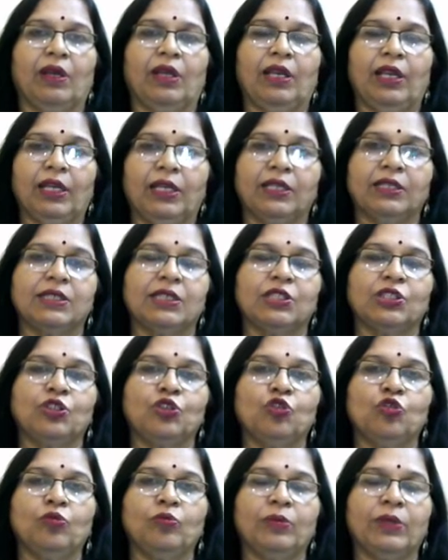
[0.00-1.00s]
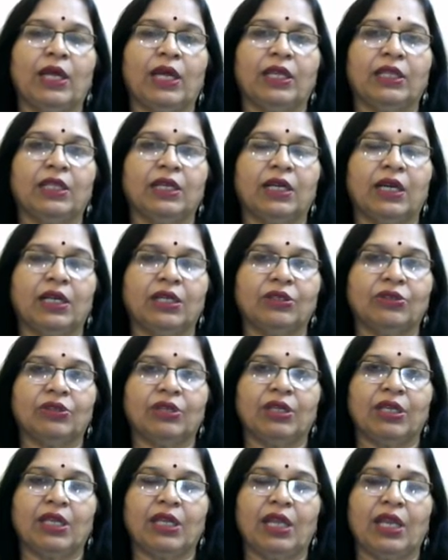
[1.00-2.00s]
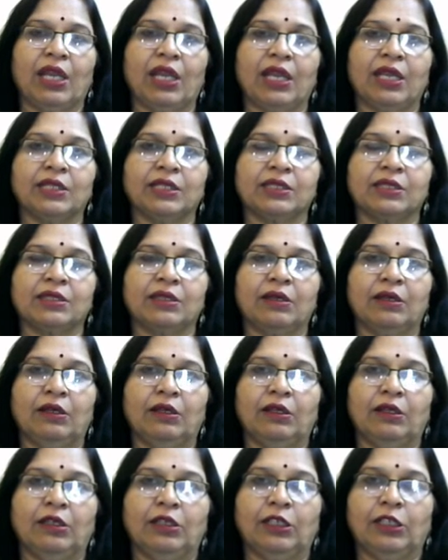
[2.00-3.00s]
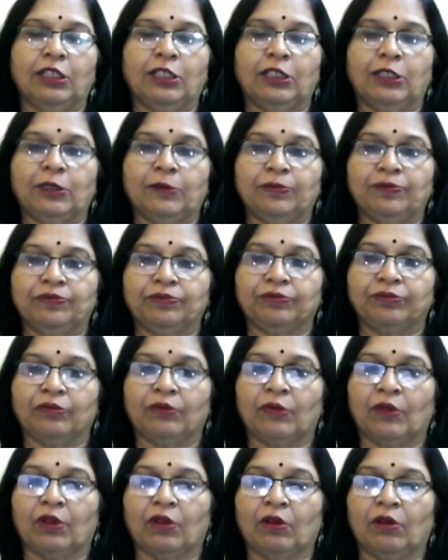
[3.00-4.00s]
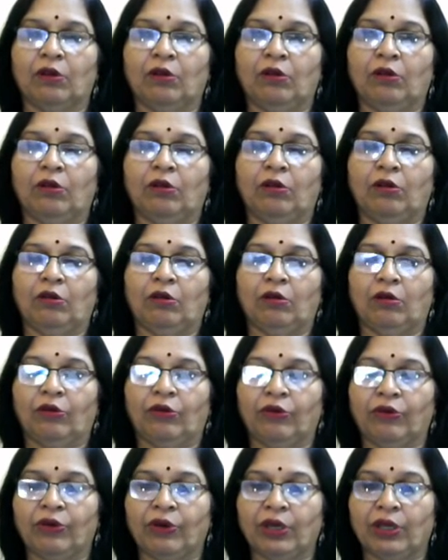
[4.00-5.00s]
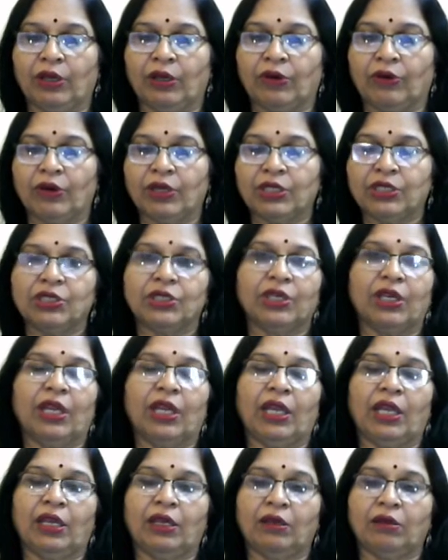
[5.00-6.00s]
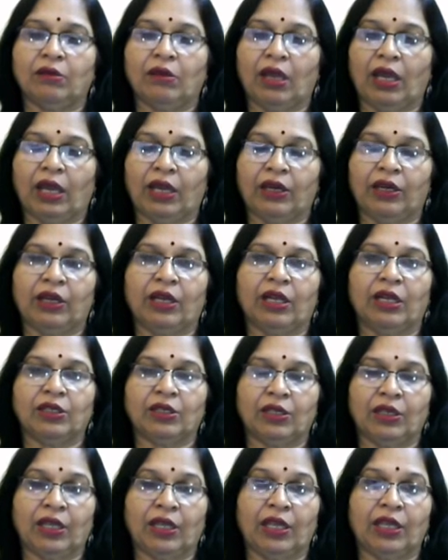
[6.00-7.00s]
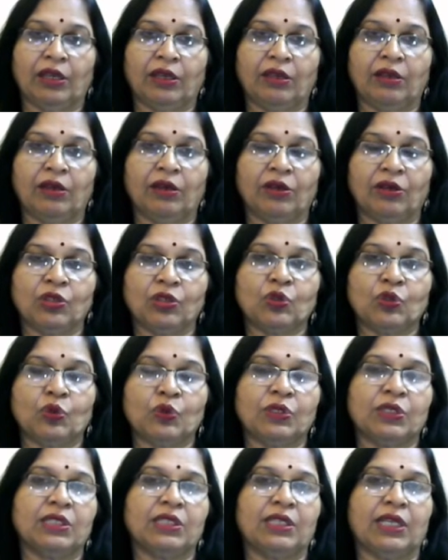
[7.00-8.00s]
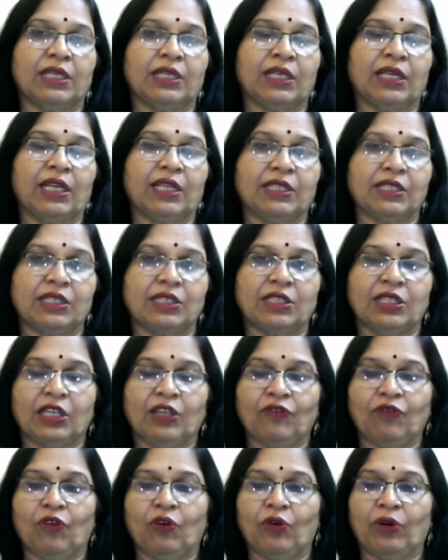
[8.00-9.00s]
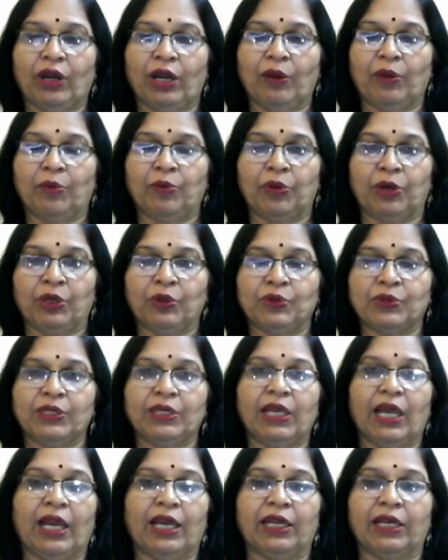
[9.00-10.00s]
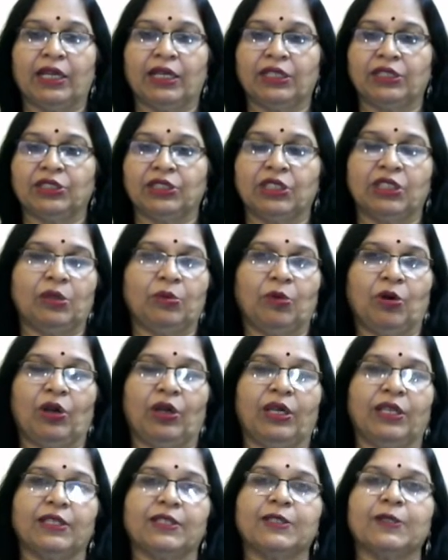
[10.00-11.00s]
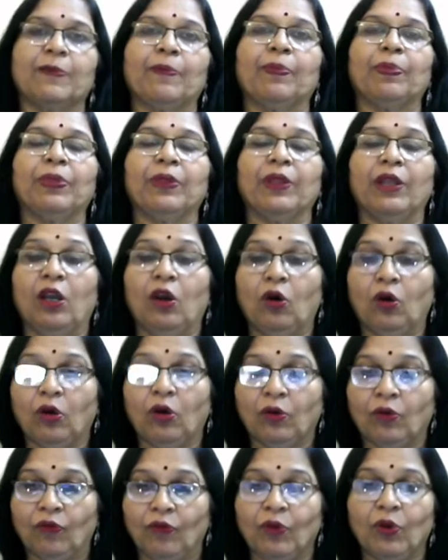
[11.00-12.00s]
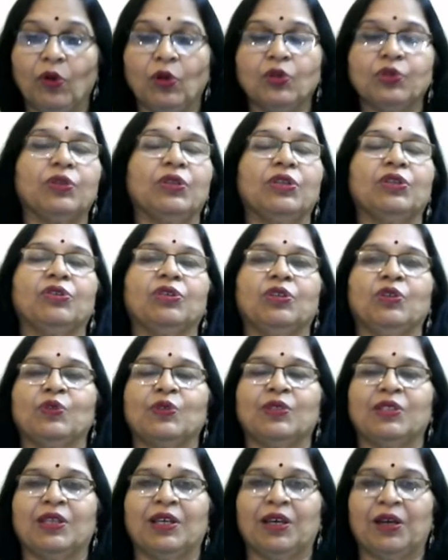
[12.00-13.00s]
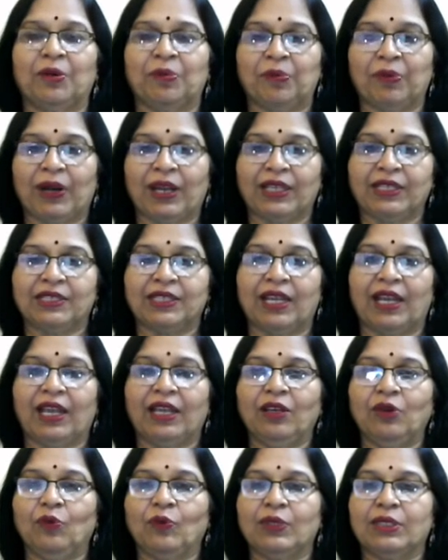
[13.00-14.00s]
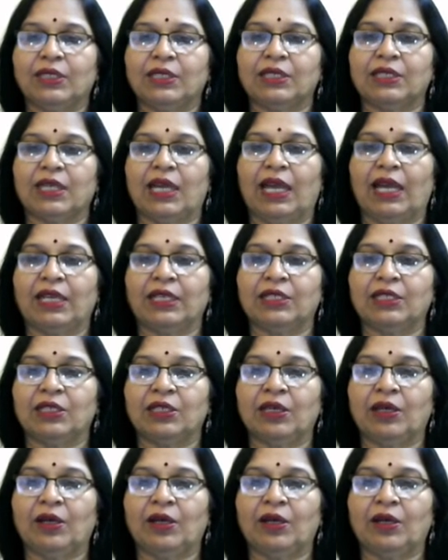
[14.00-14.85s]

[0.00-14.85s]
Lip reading: Let us assume that the country is um, mm, rich in resources that are necessary for producing agriculture commodities. We also introduce the price line, which is at